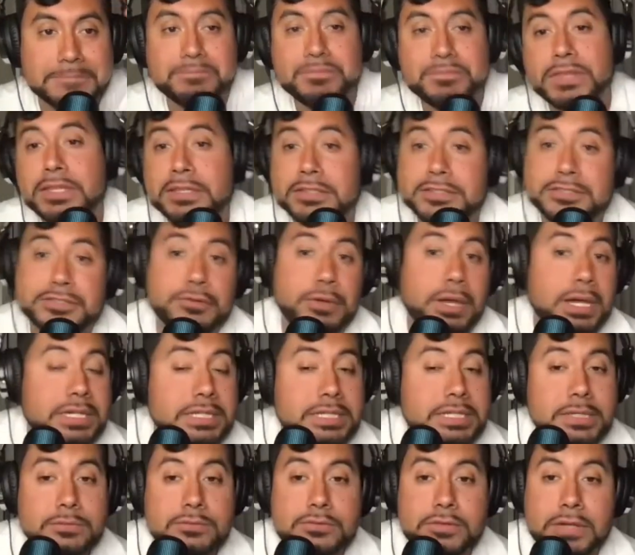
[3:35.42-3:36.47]
So I
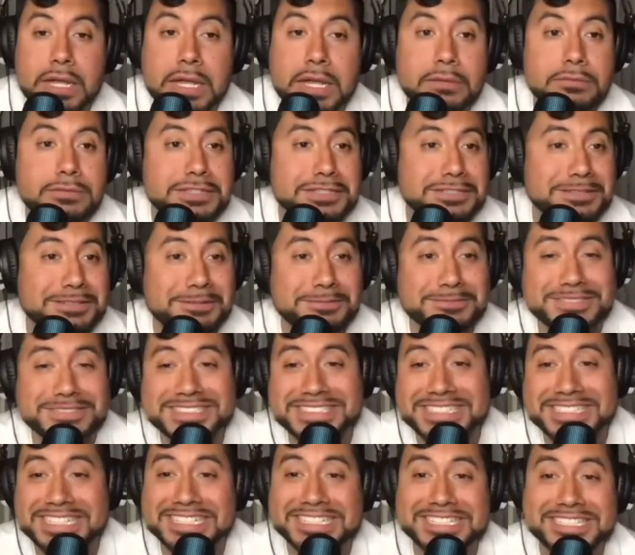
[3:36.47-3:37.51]
keep driving, you know what I'm
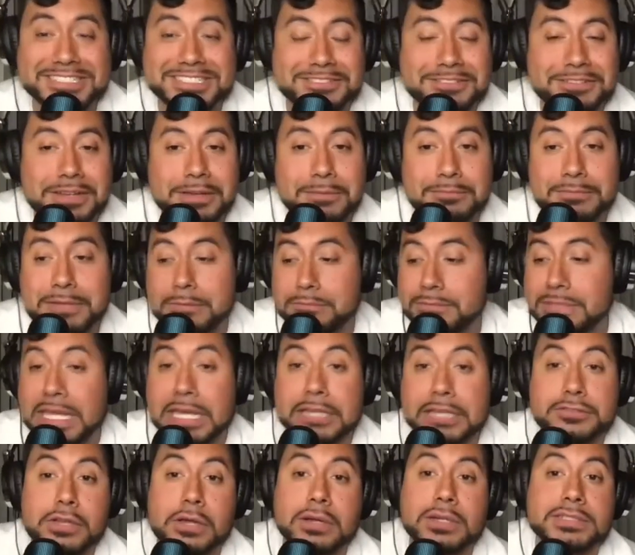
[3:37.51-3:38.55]
saying? I'm
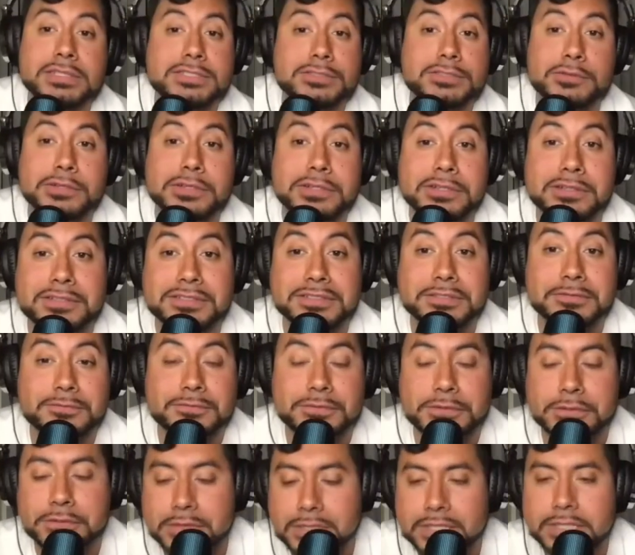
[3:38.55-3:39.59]
like talking to a girl on the
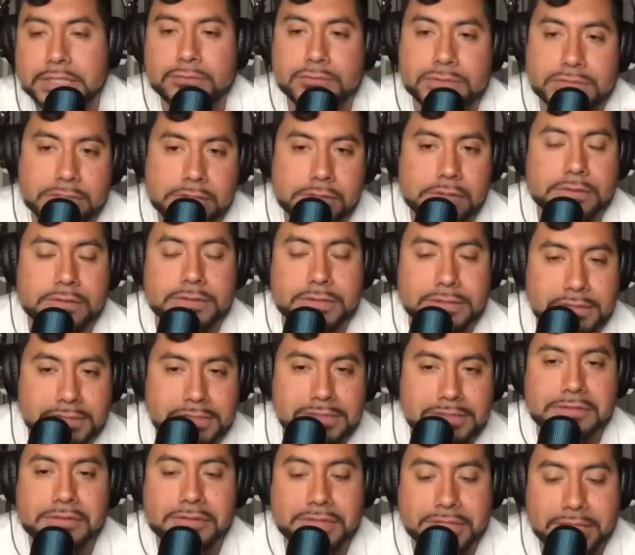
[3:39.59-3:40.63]
phone. Hey, what's up, girl?
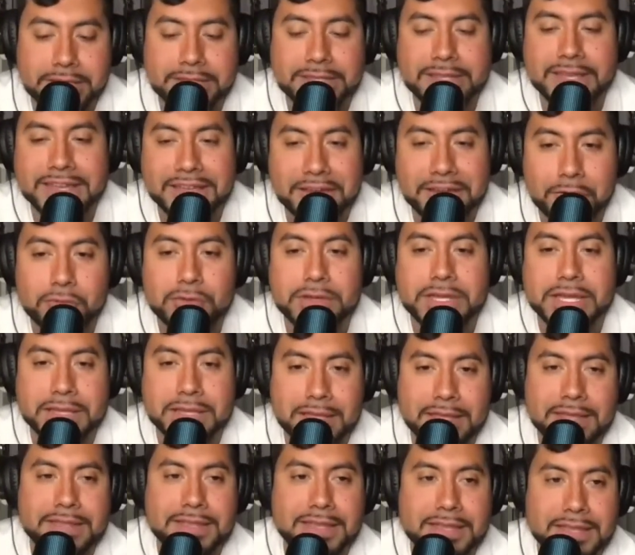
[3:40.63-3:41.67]
Yeah, okay,
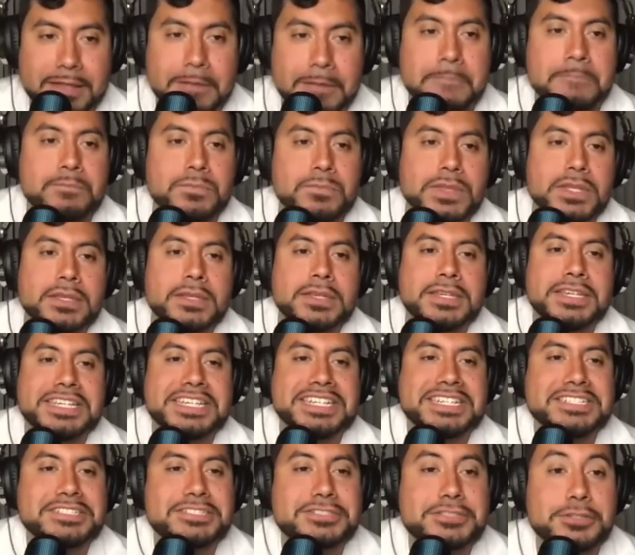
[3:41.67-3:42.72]
yeah.
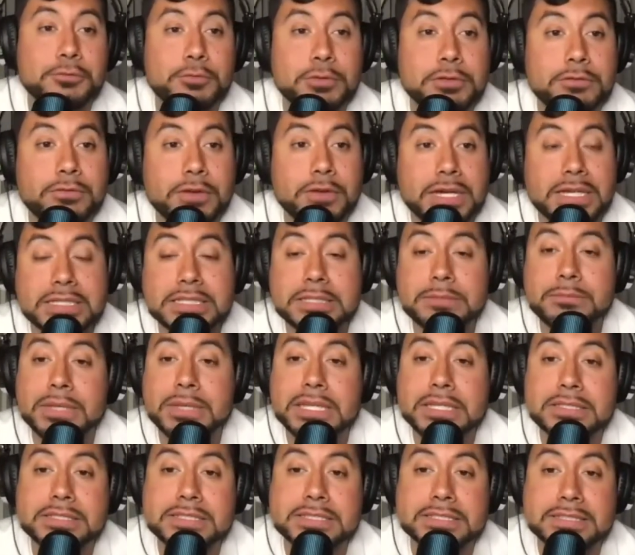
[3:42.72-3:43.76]
And so we finally
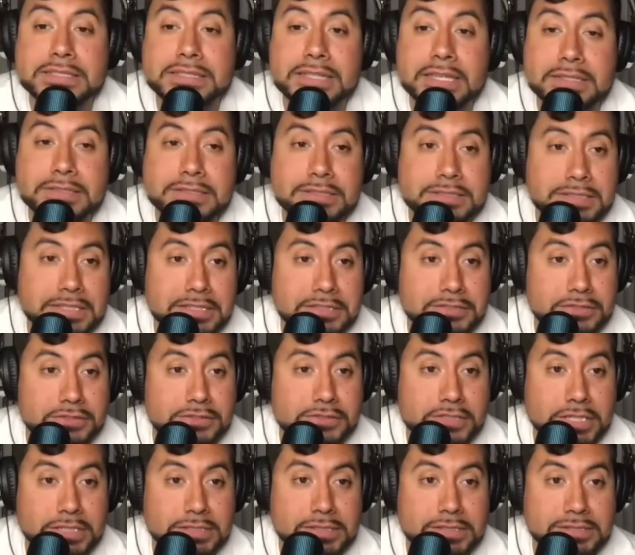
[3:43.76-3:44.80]
make it to the destination.
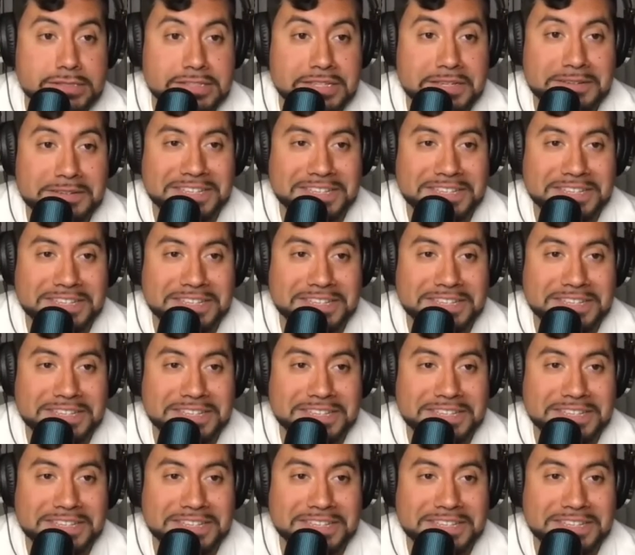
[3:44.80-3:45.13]
Check this out.